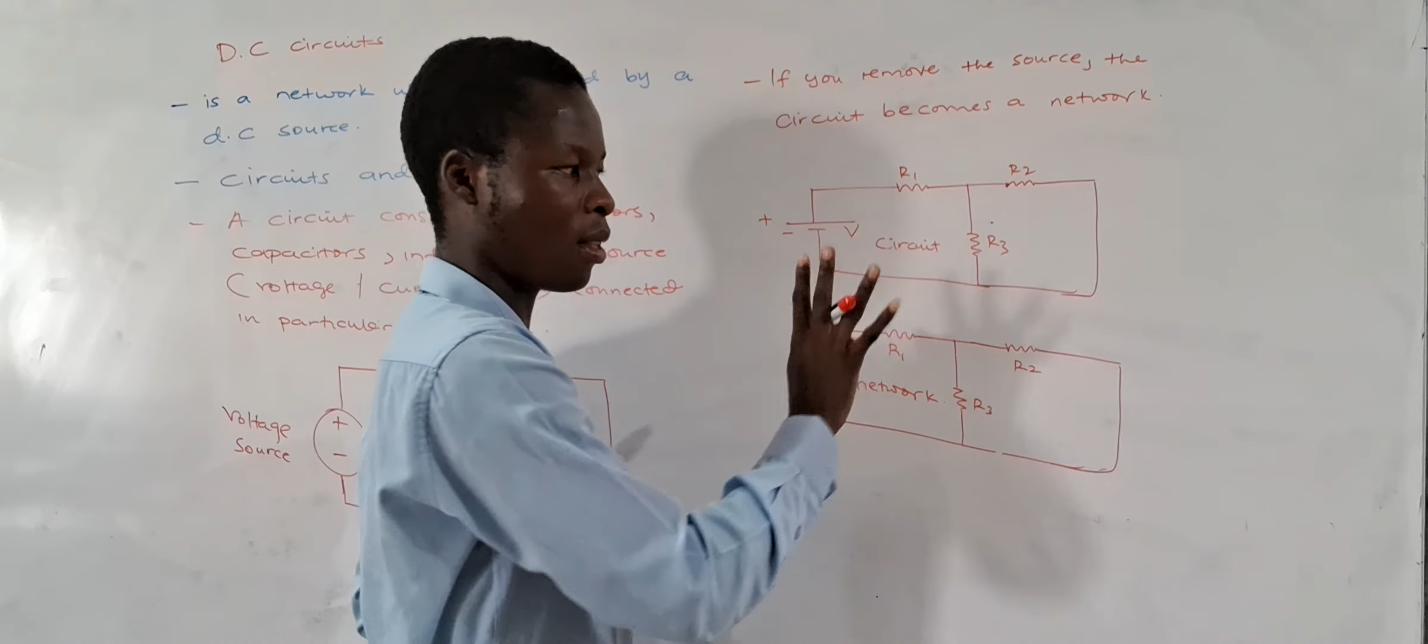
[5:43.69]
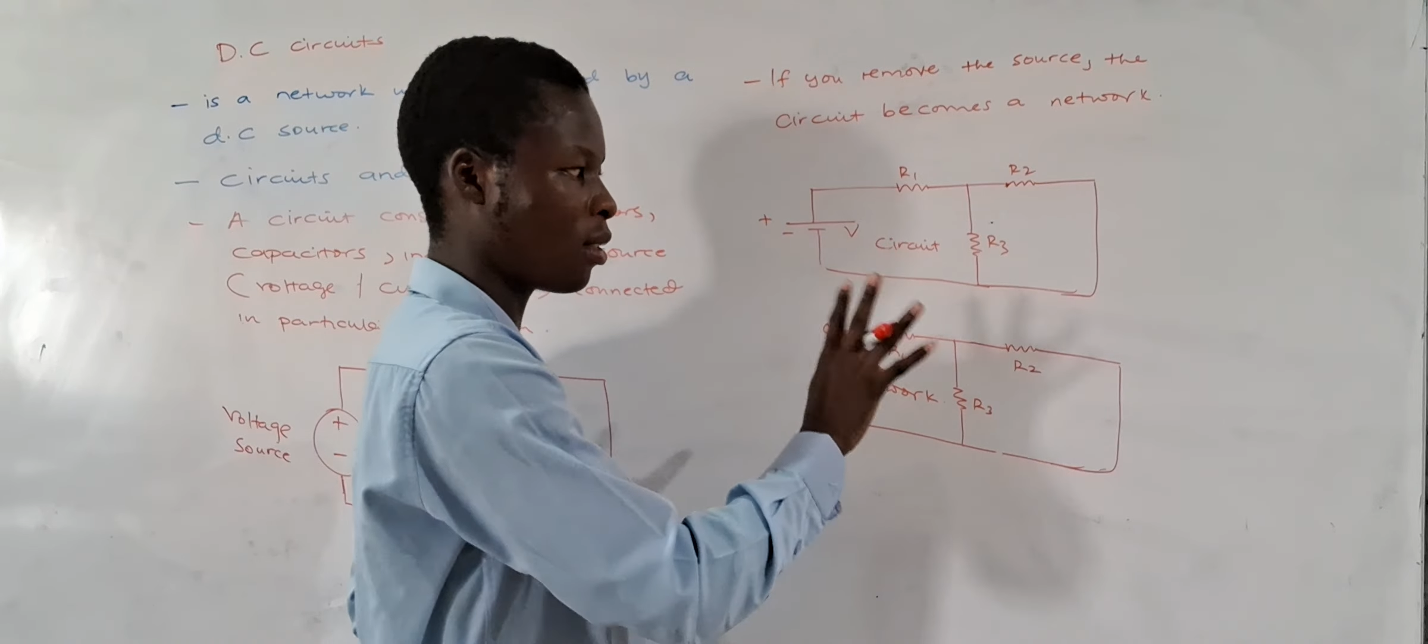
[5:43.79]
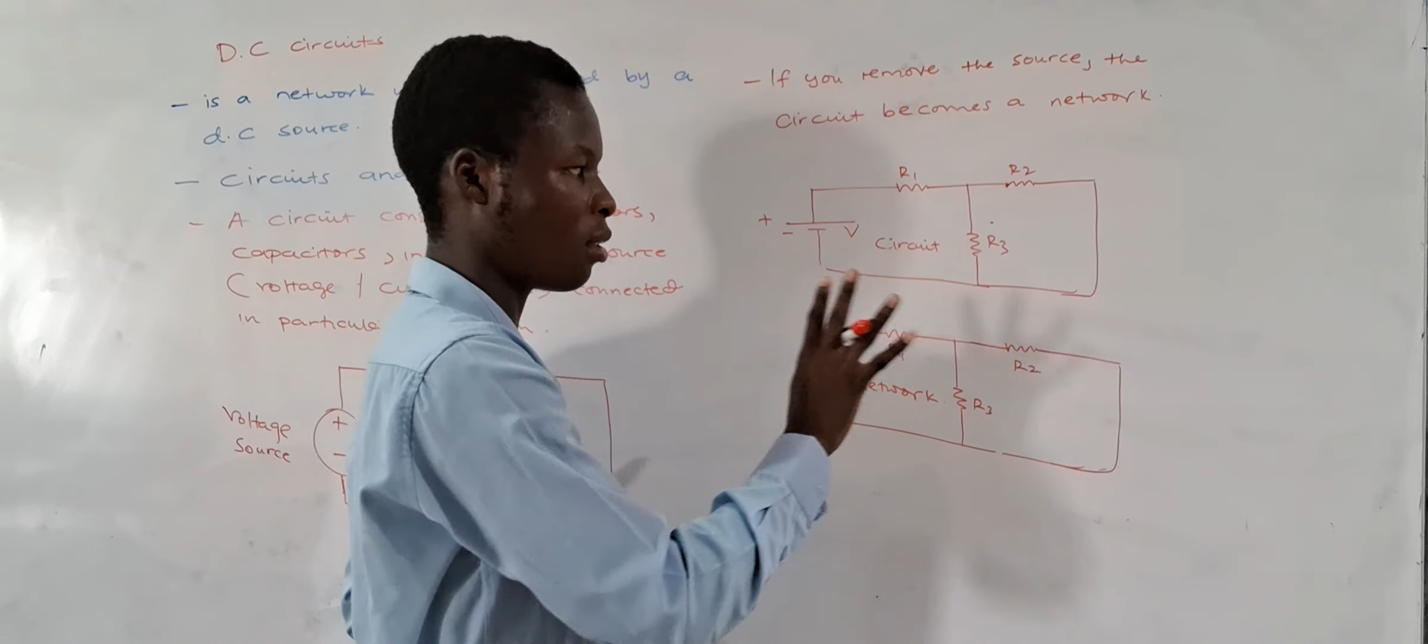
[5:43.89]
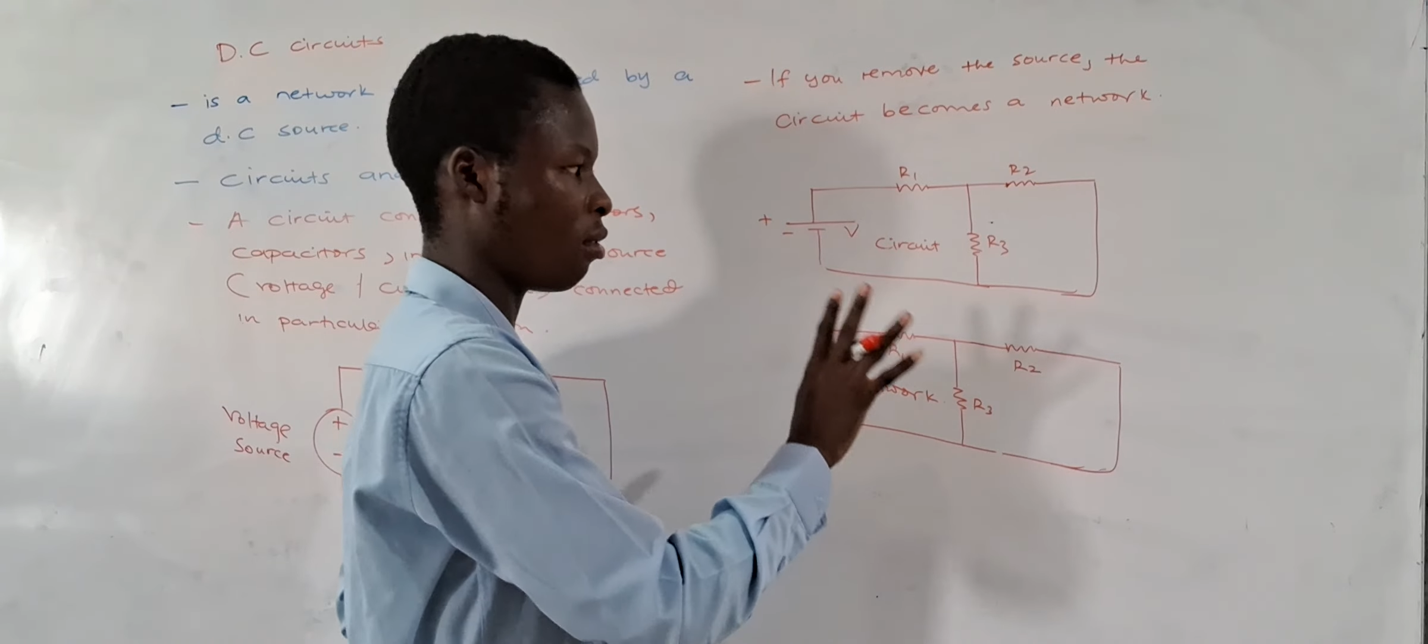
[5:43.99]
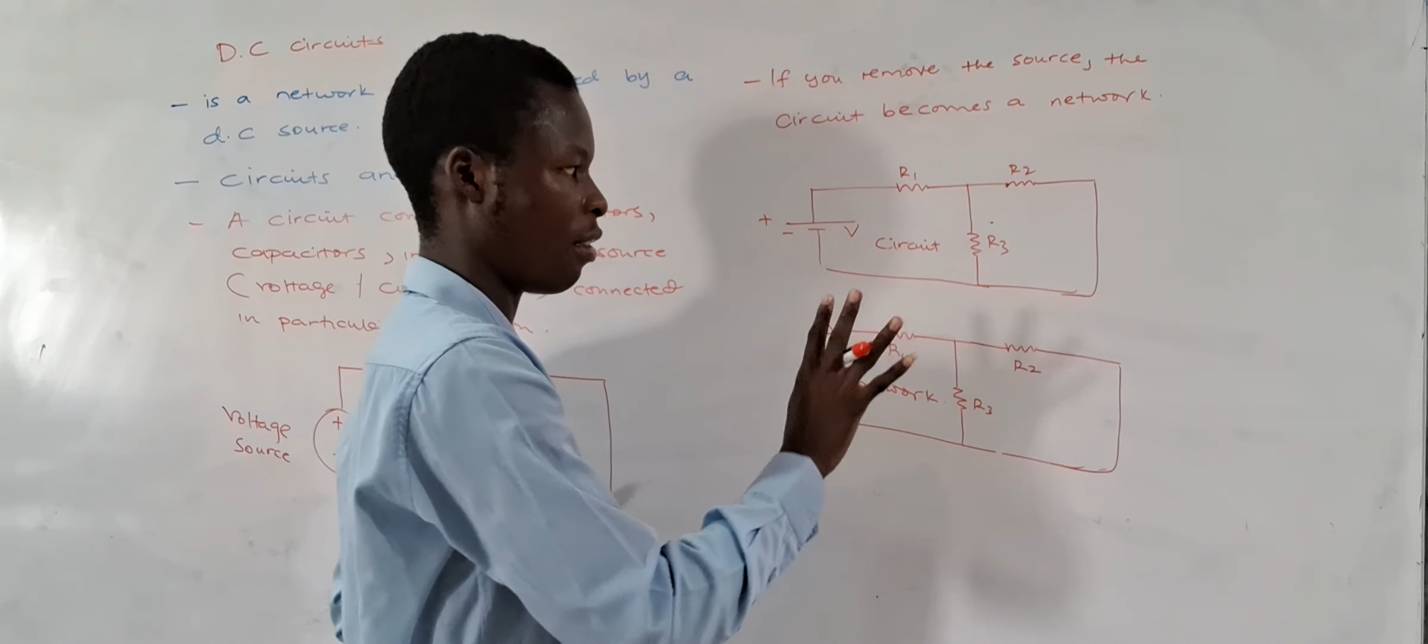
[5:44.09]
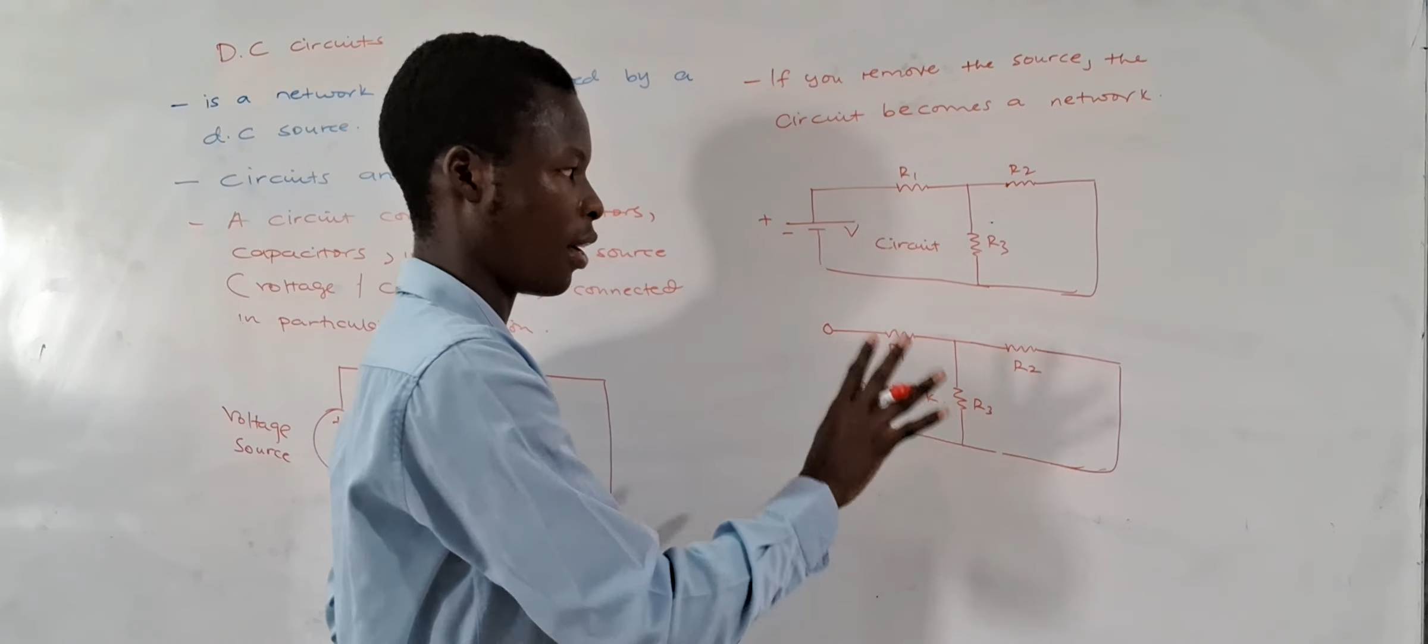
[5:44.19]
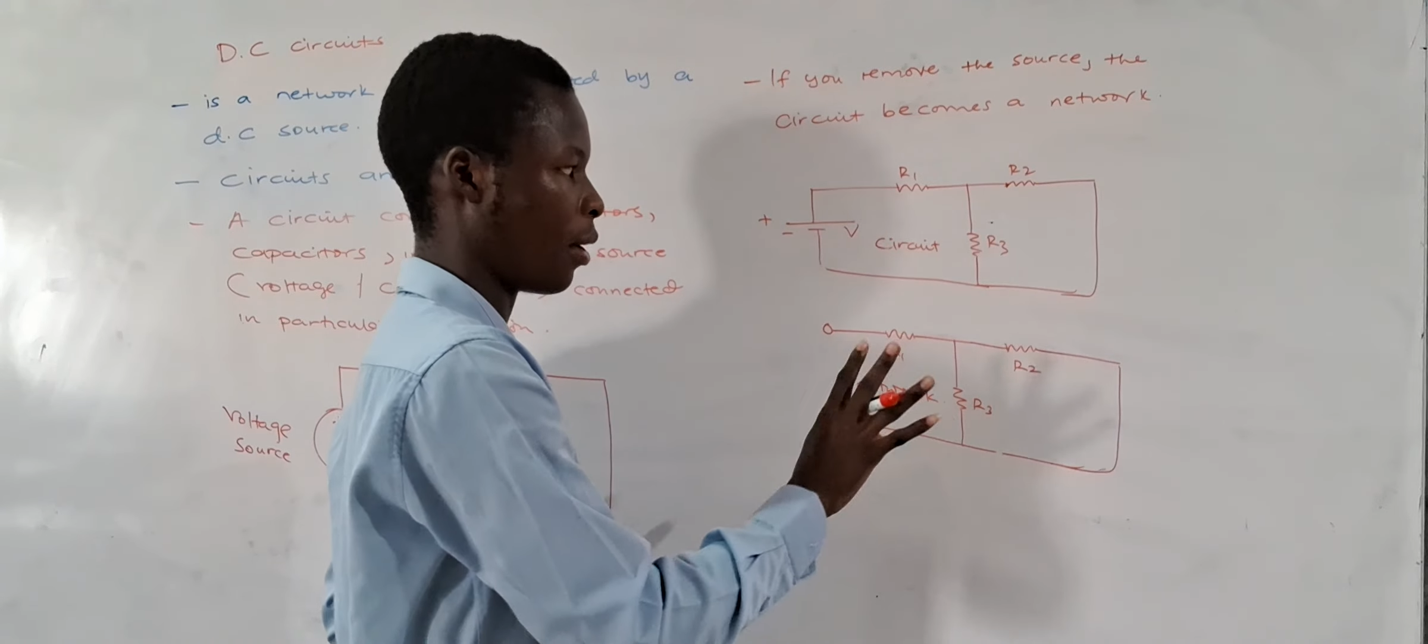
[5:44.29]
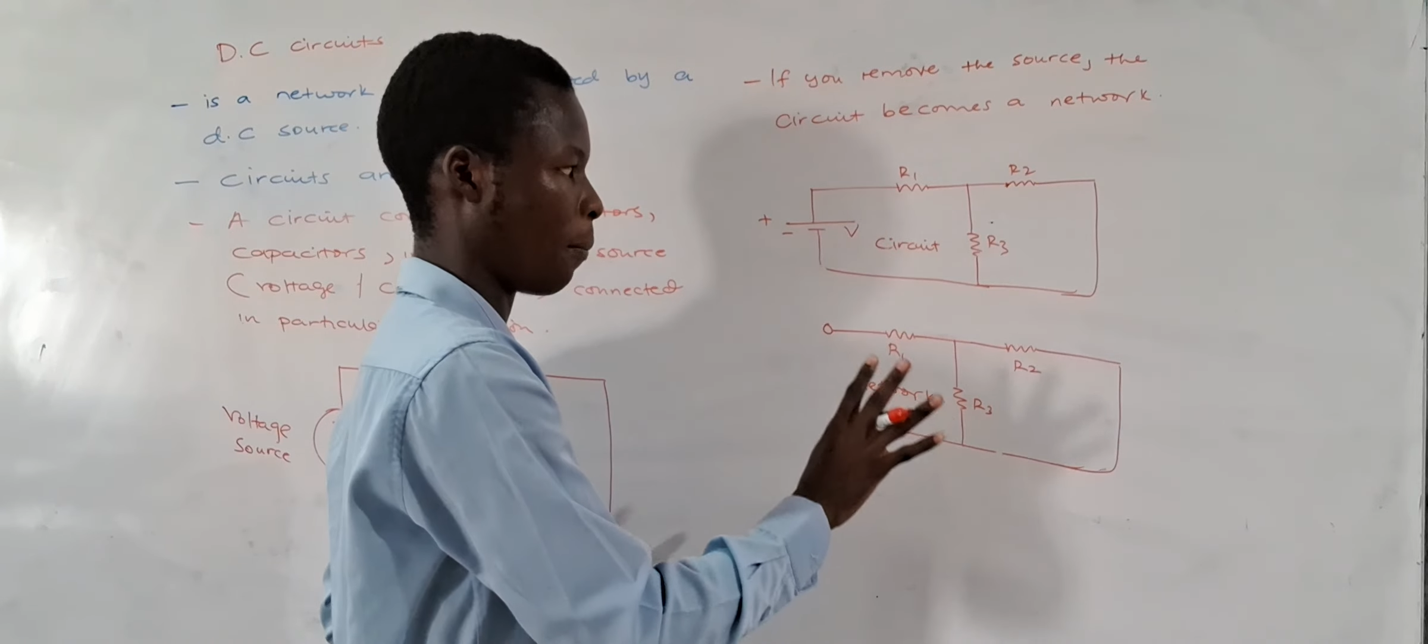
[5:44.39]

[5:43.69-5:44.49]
This is very